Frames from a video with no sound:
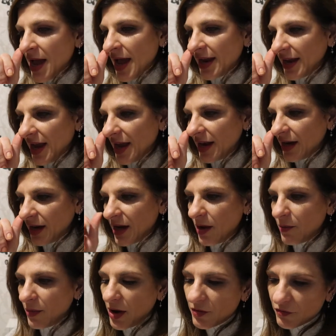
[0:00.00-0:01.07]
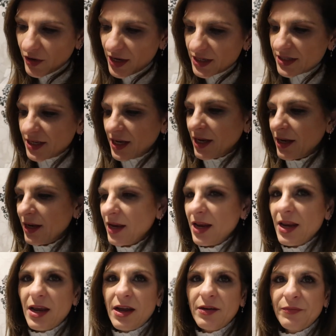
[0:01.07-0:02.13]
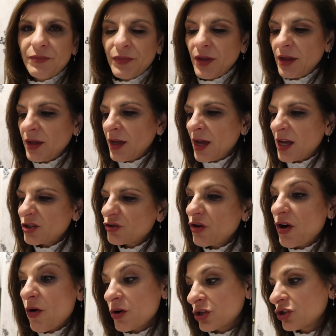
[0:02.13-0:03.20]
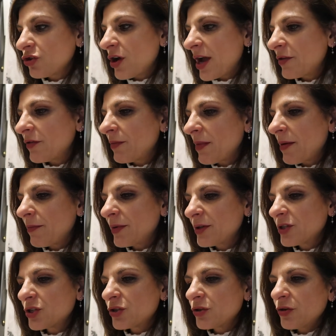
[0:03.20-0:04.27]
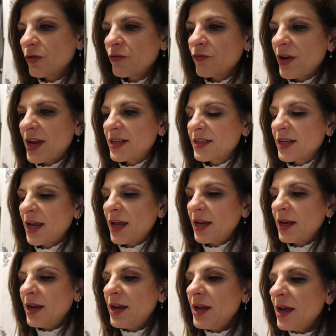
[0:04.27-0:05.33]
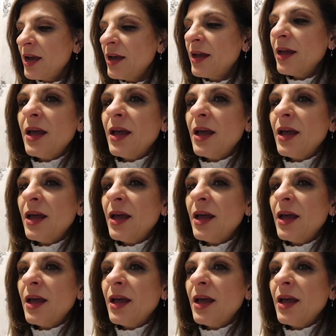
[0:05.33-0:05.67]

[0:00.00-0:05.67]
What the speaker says: I kind of come and write it in here and try and remember to write it in here.